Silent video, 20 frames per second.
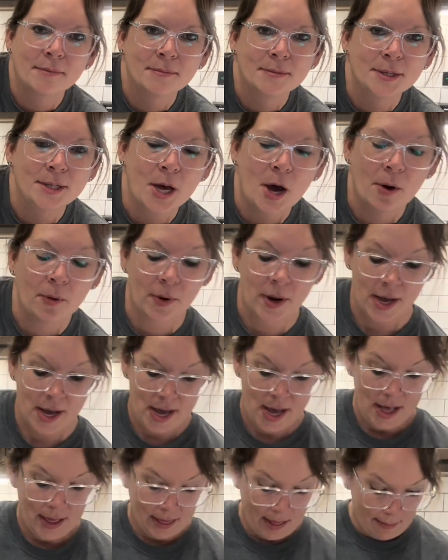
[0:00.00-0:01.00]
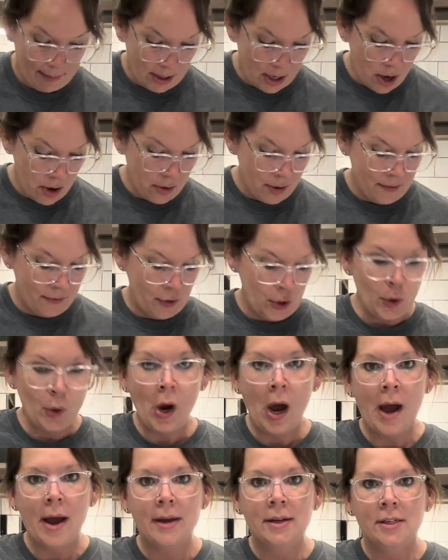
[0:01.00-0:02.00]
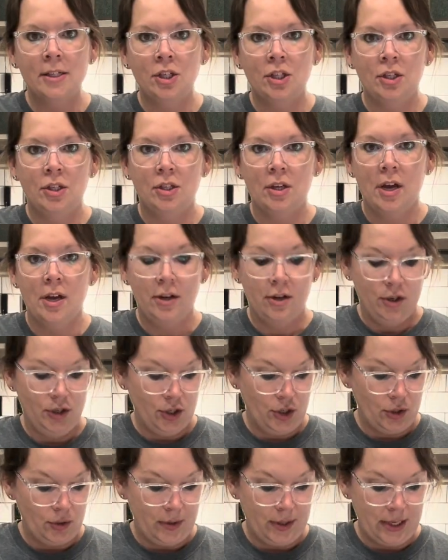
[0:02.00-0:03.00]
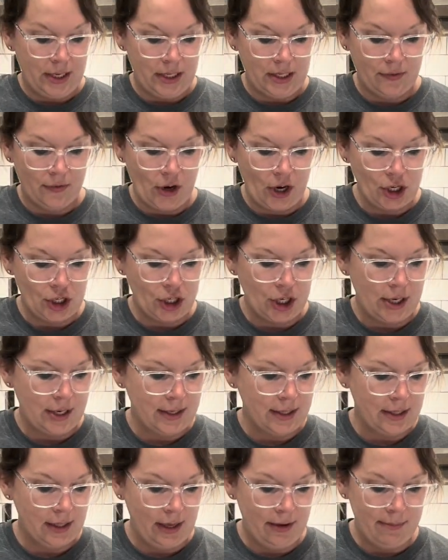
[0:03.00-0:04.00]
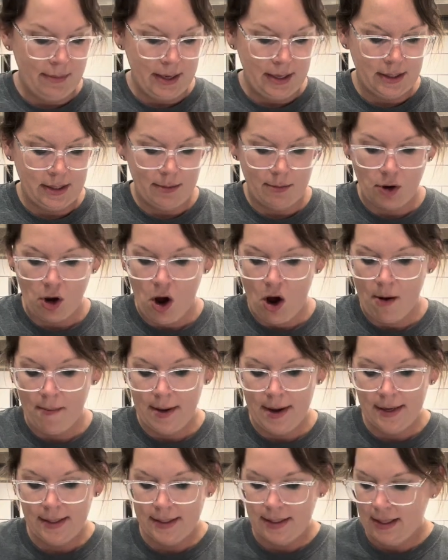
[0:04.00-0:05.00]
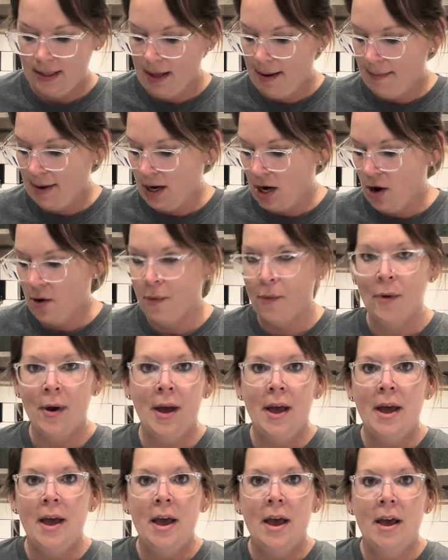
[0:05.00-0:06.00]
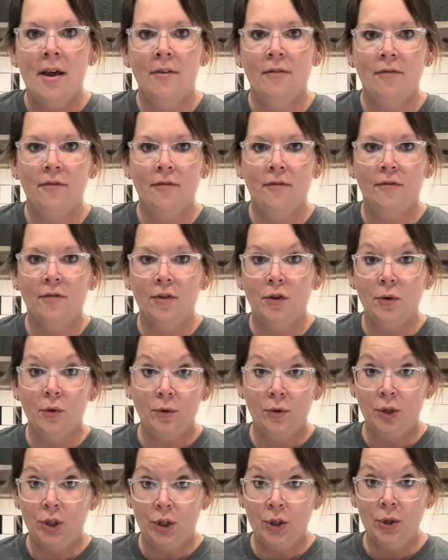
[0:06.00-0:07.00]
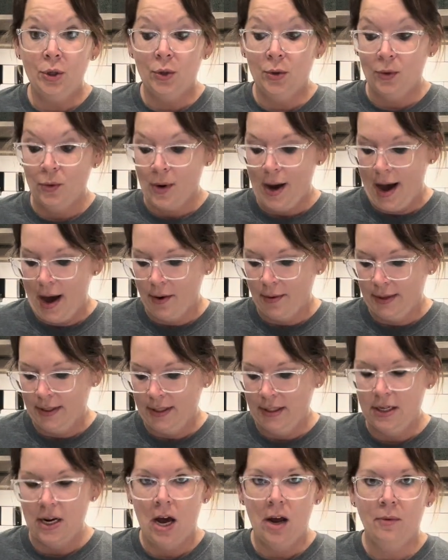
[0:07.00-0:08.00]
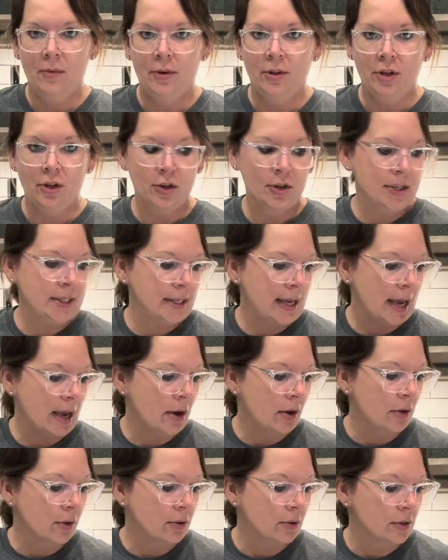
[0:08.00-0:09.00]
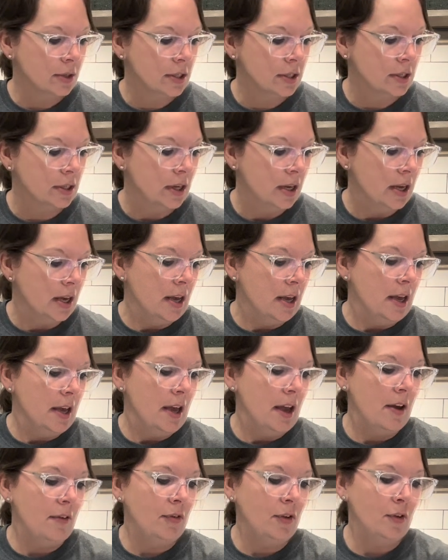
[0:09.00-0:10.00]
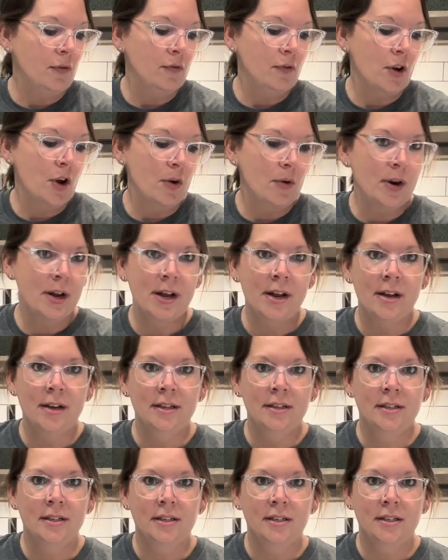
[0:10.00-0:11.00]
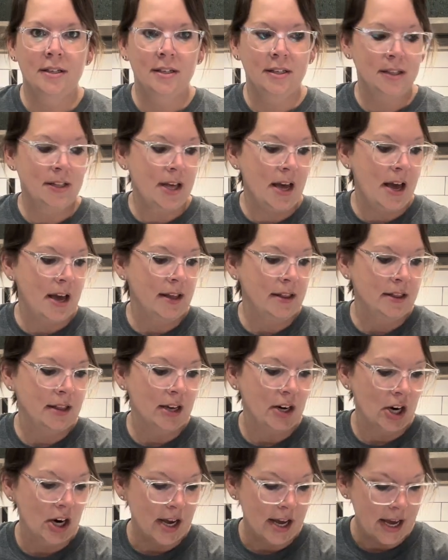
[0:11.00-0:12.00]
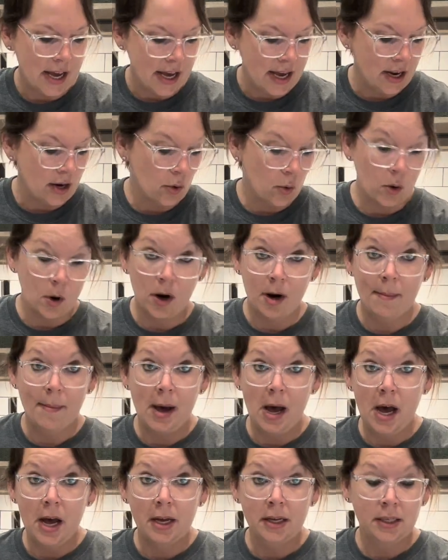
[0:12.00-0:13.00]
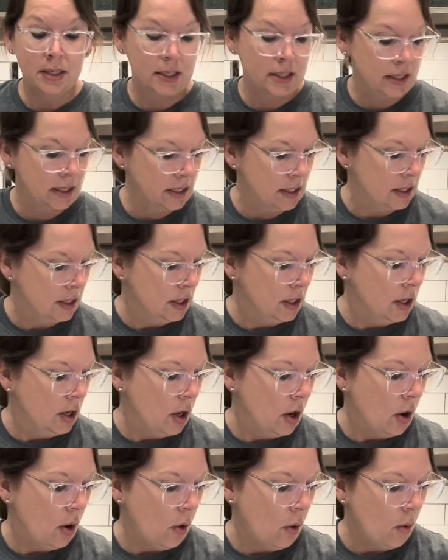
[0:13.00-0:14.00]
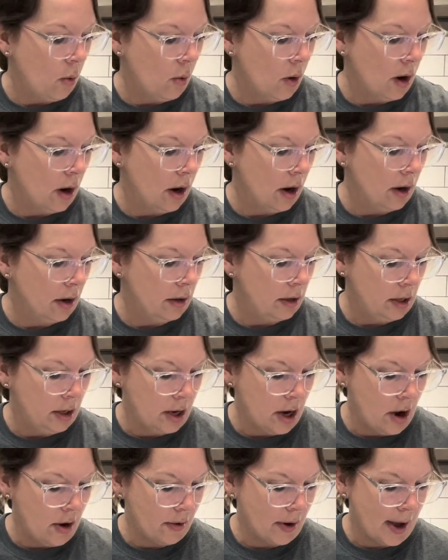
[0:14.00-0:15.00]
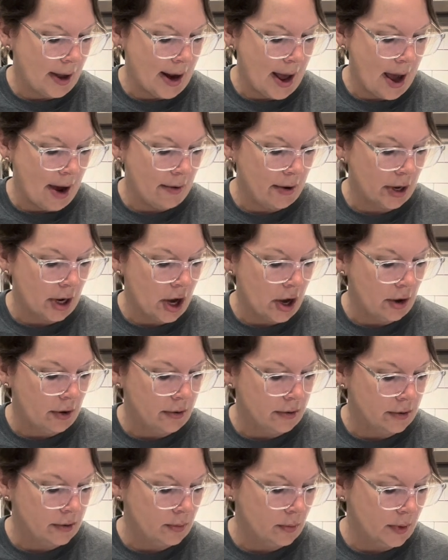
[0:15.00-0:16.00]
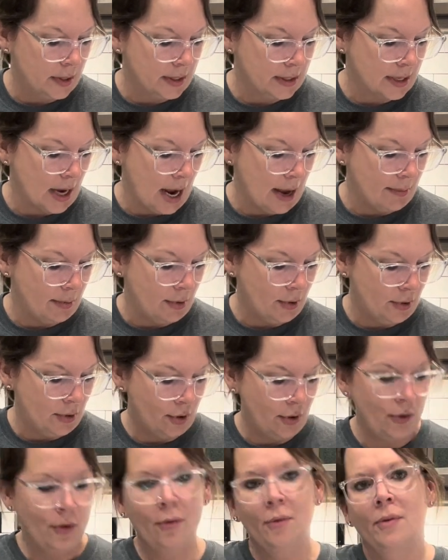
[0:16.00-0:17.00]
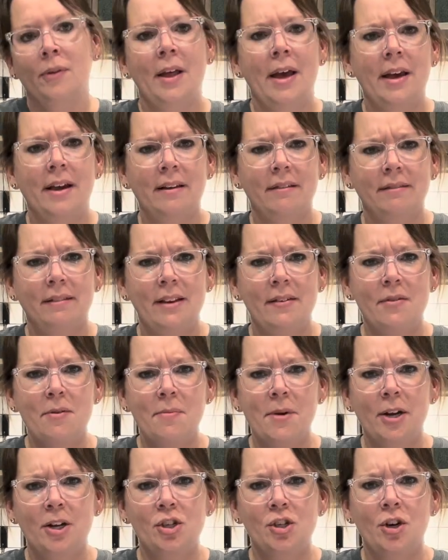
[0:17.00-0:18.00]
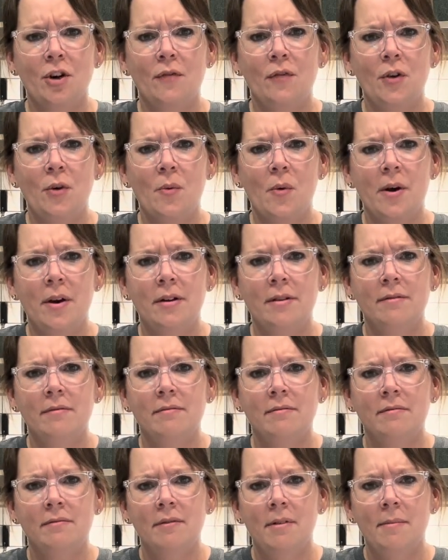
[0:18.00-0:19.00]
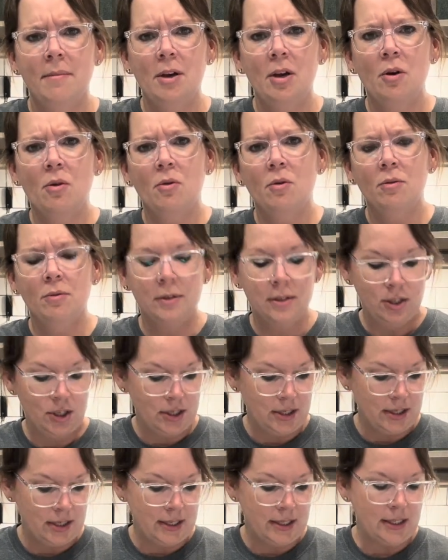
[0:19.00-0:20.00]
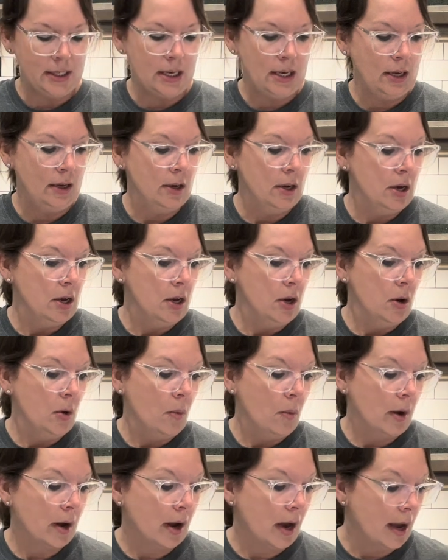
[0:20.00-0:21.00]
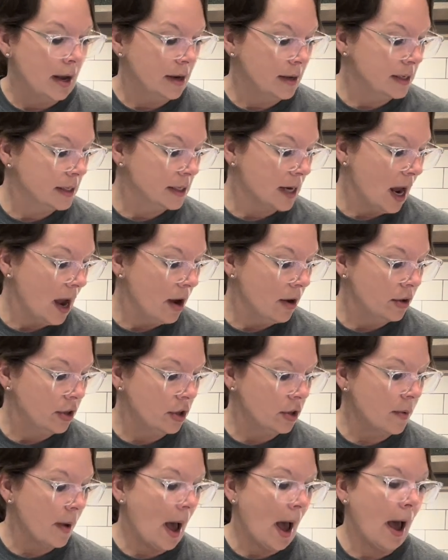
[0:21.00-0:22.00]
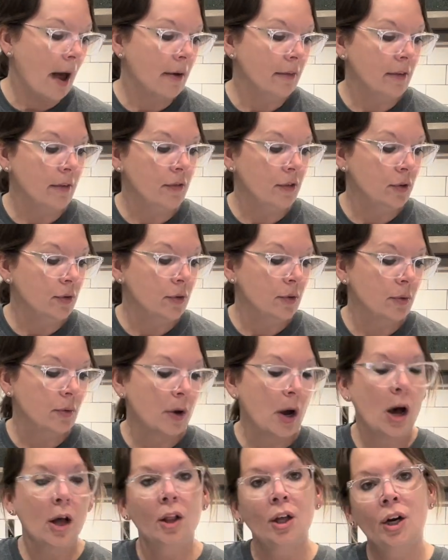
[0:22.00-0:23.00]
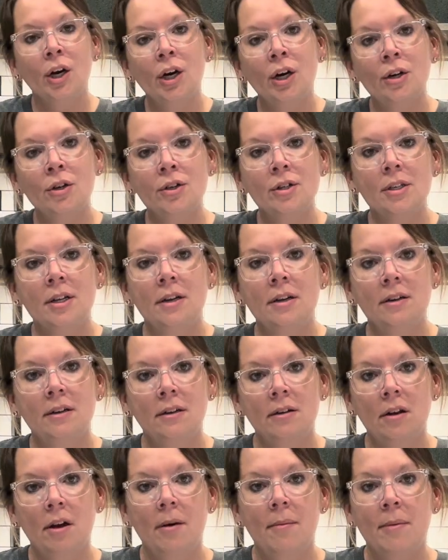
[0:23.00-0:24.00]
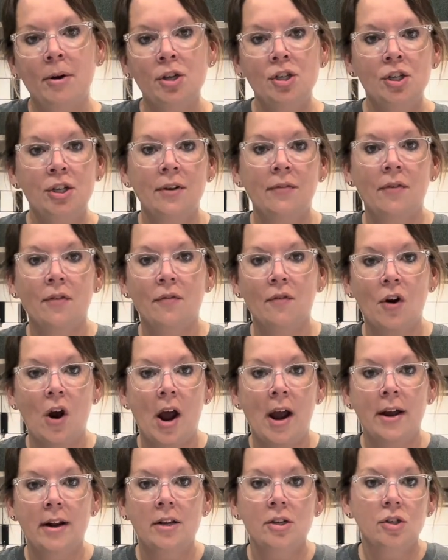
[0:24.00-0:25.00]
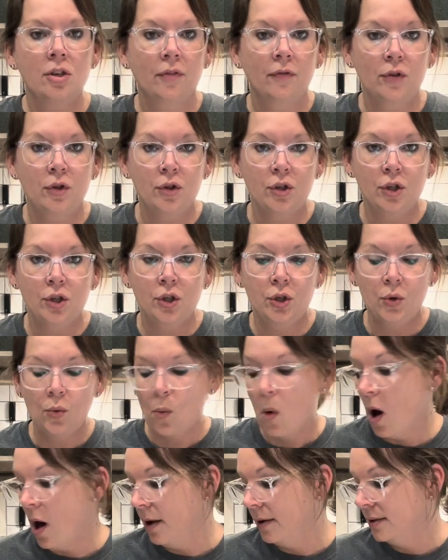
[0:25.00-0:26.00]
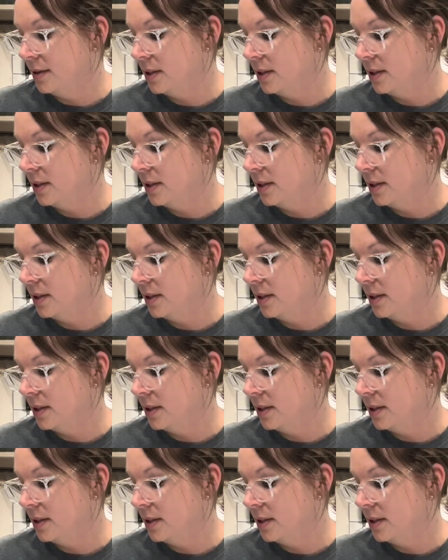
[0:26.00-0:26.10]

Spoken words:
So let me know if you guys do these freshies. Leave me some comments and let me know if you do, how it's done with your sales, if you've noticed that they're a hit or a bust, or, you know, kind of how it goes, what type you do. Like, leave a picture if you want. It'd be cool just to see what kind of style you have, if you do colors and a bunch of different varieties, or if you just do one.